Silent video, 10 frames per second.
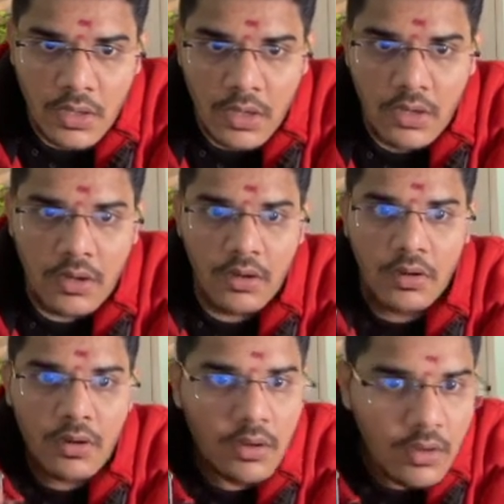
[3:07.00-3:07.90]

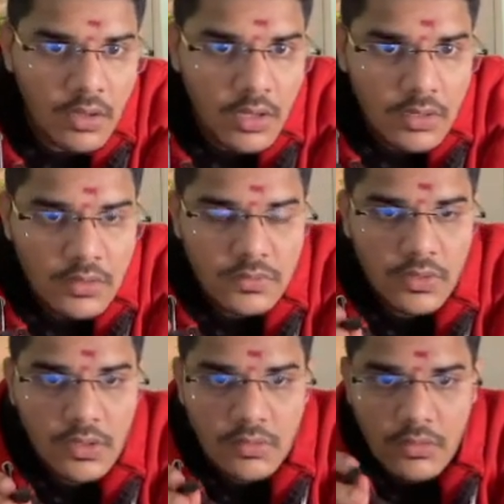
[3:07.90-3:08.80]
uh, in the
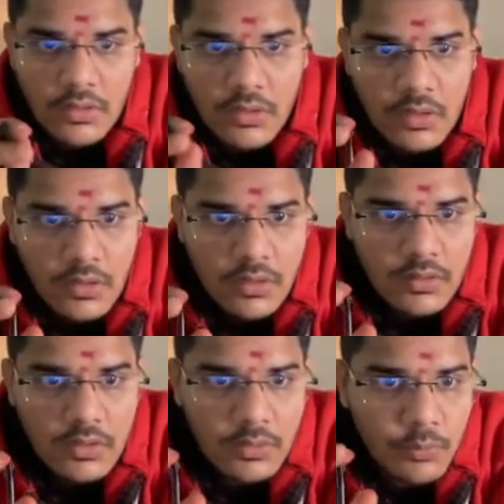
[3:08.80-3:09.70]
soil.
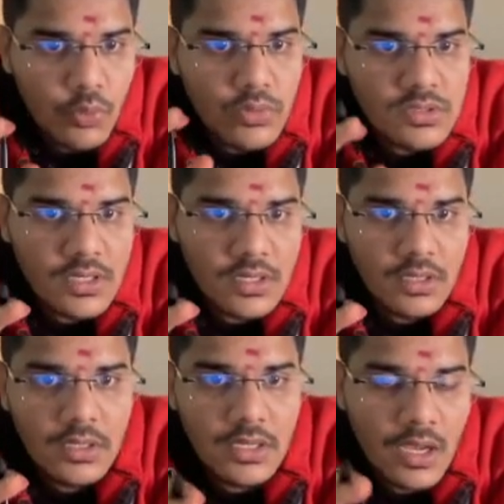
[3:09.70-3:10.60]
The pores are
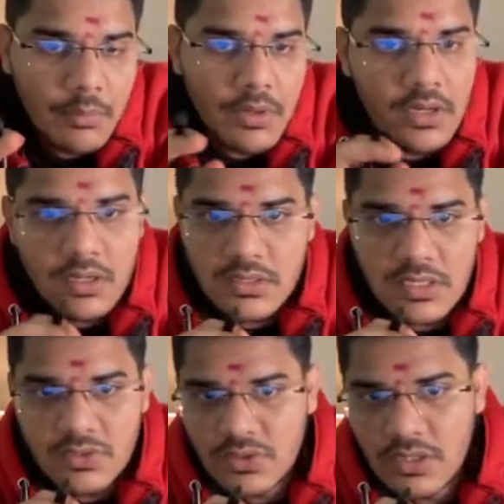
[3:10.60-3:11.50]
capillary
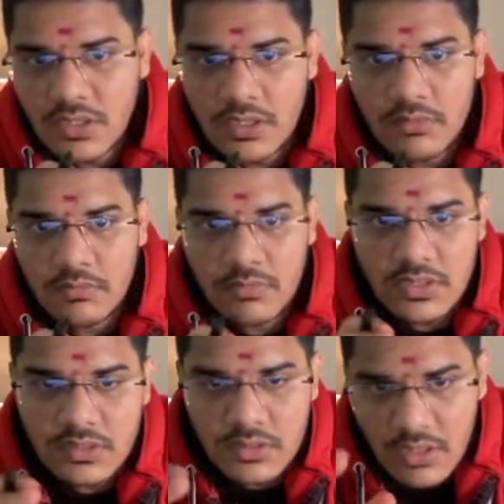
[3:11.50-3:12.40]
saturated,
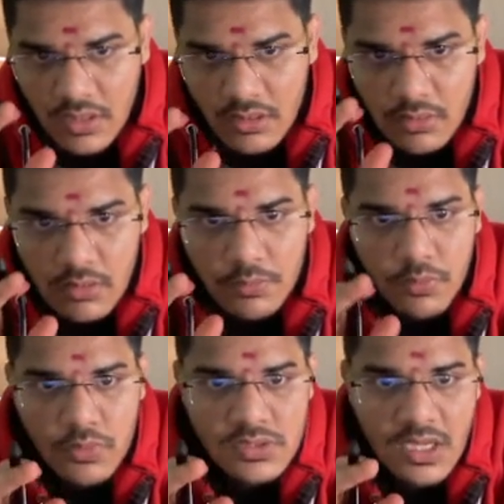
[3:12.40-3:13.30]
means in that
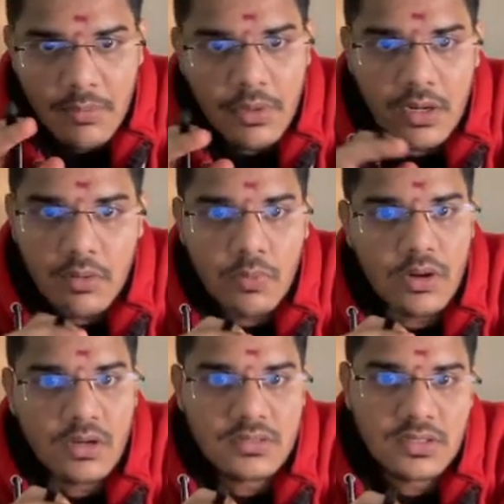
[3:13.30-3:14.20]
pores capillary
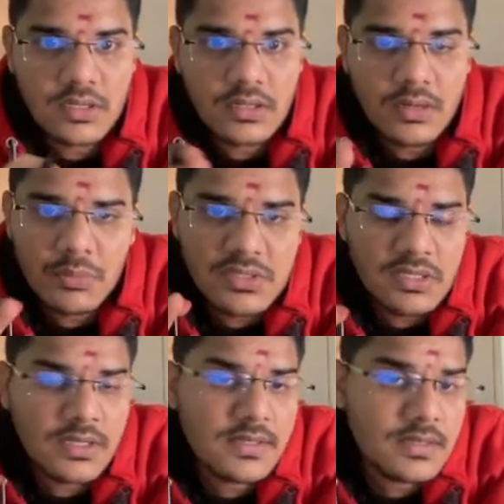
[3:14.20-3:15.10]
water is there. That means
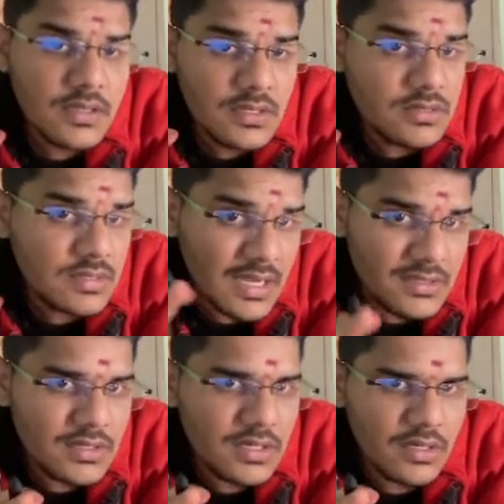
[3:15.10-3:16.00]
it is
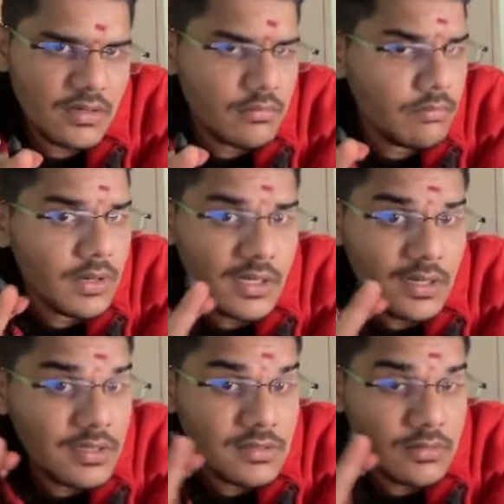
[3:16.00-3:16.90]
saturated but
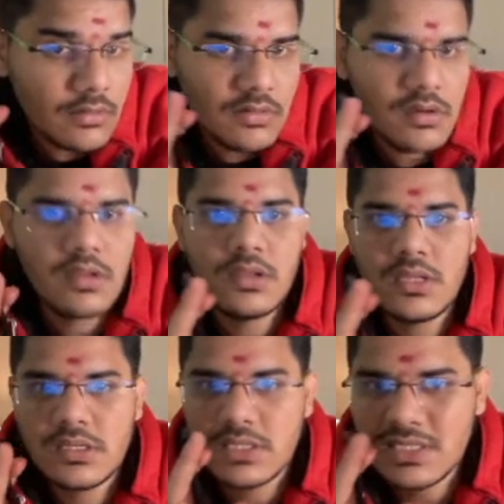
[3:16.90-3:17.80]
it is not
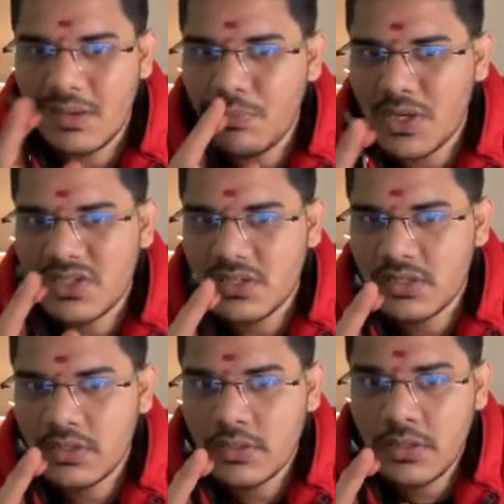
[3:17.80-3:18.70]
submerged.
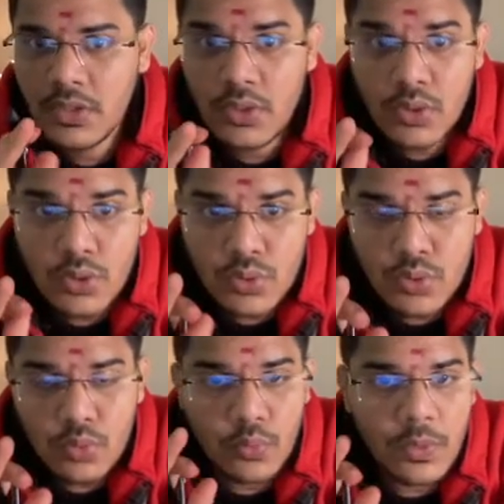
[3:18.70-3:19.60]

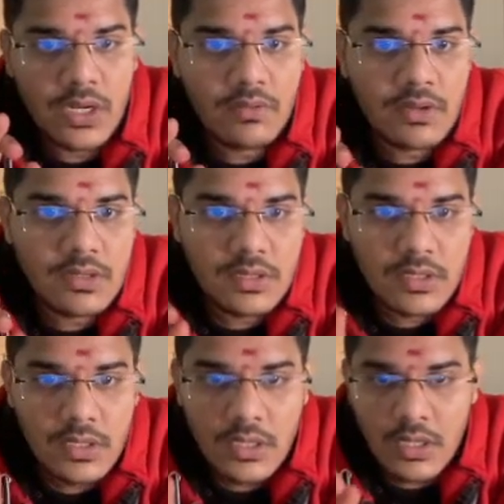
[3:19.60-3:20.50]
So whenever
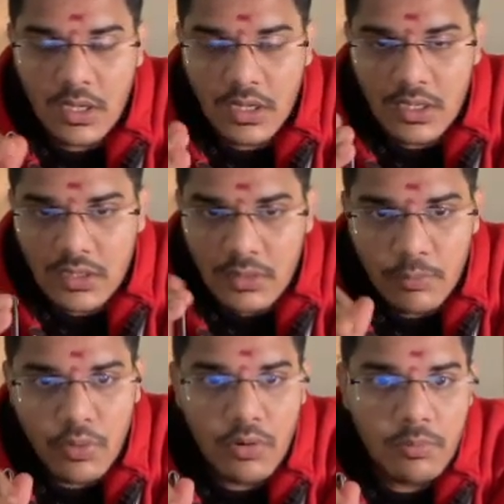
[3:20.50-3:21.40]
in the
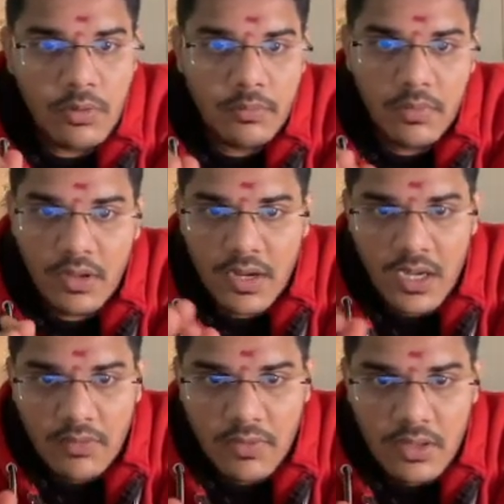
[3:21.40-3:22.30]
problem or
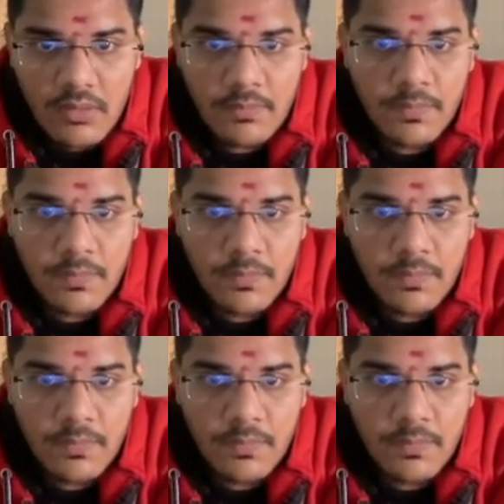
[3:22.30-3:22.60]
anywhere,